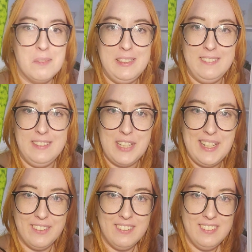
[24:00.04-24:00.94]
completely
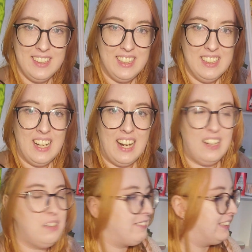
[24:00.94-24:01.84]
dried
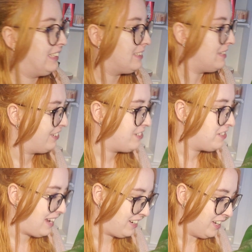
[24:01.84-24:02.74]
out. Everything in here
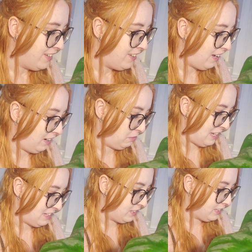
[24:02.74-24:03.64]
is dead.
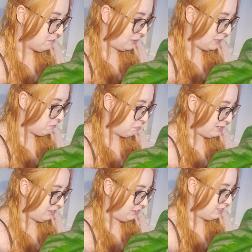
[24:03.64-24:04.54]
I think it might have
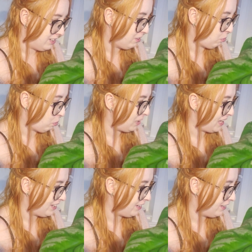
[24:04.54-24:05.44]
been
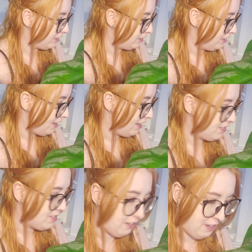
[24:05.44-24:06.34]
Hoya
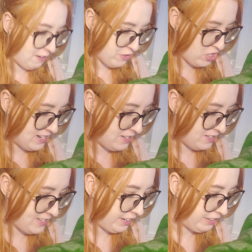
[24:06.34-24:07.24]
stuff I was trying to
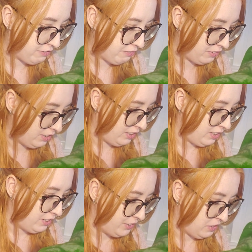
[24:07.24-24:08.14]
save.
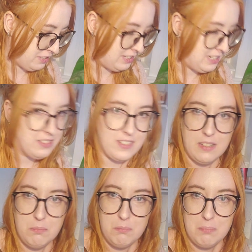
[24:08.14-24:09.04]
There was an
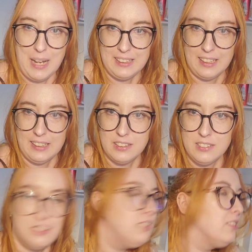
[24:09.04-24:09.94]
incident back
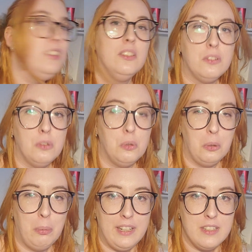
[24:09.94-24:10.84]
at the
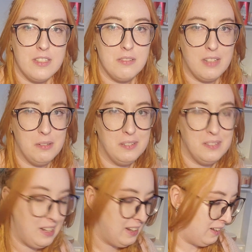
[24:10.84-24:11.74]
old place where
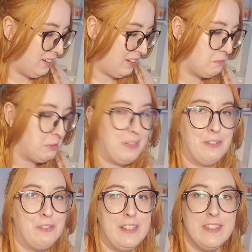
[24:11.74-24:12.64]
I put my
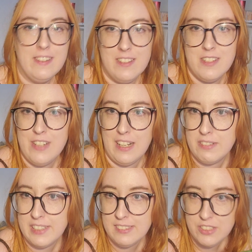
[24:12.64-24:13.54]
Hoyas in the
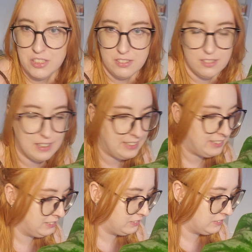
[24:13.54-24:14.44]
shower
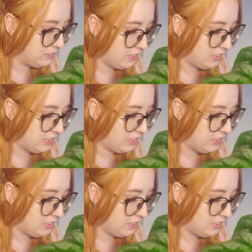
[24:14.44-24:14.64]
to